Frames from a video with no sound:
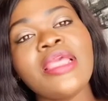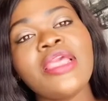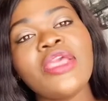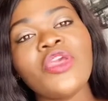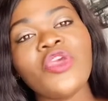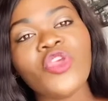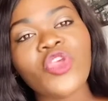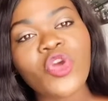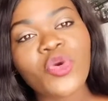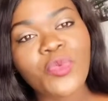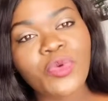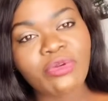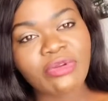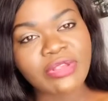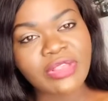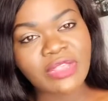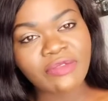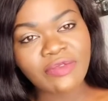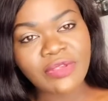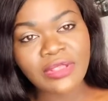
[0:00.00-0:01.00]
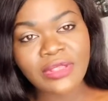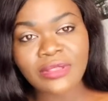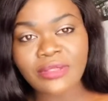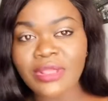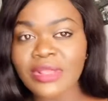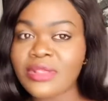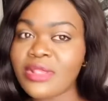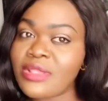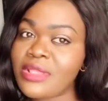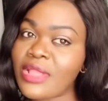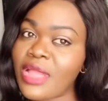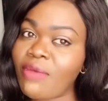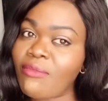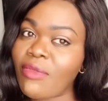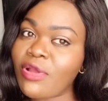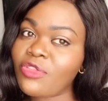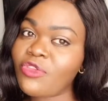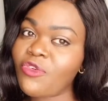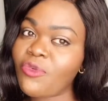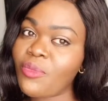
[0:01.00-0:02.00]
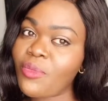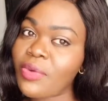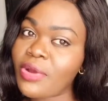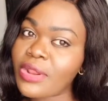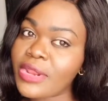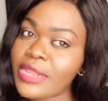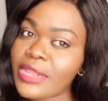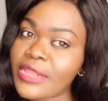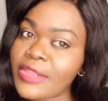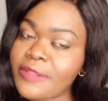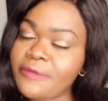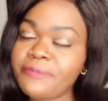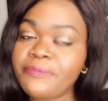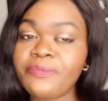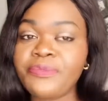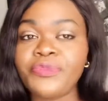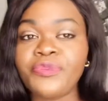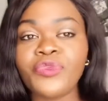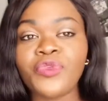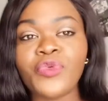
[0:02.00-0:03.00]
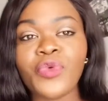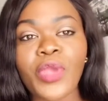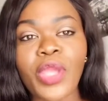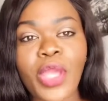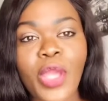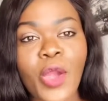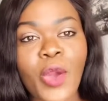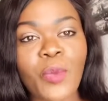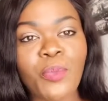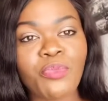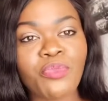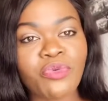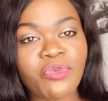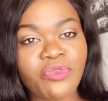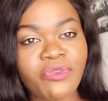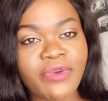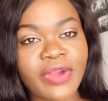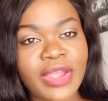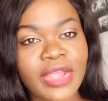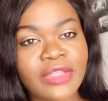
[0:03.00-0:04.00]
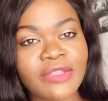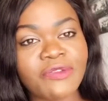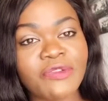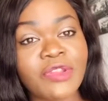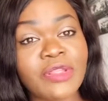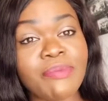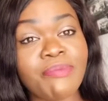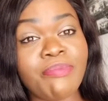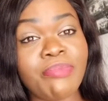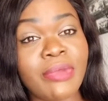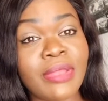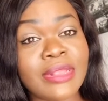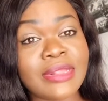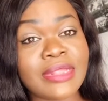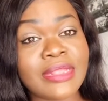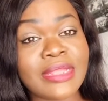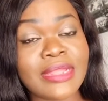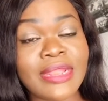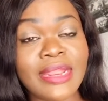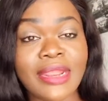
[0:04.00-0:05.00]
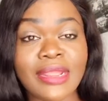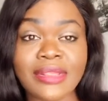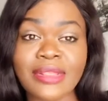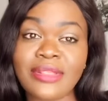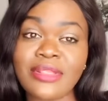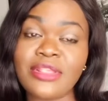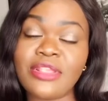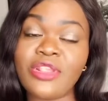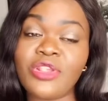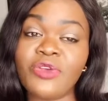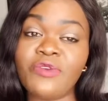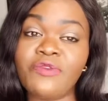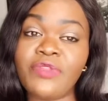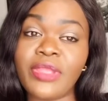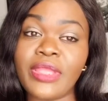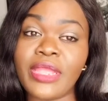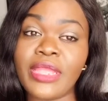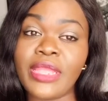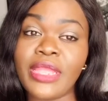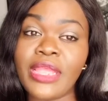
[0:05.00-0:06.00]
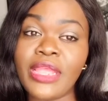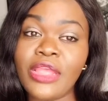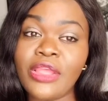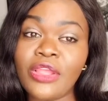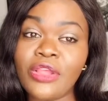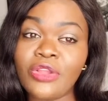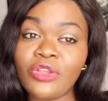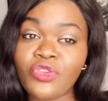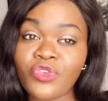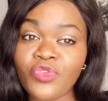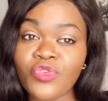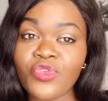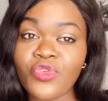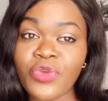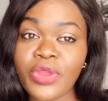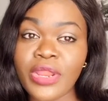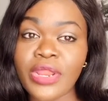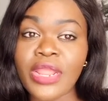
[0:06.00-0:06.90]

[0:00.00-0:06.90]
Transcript: you'll be receiving a certain amount of money to help provide for the basic necessities of the children.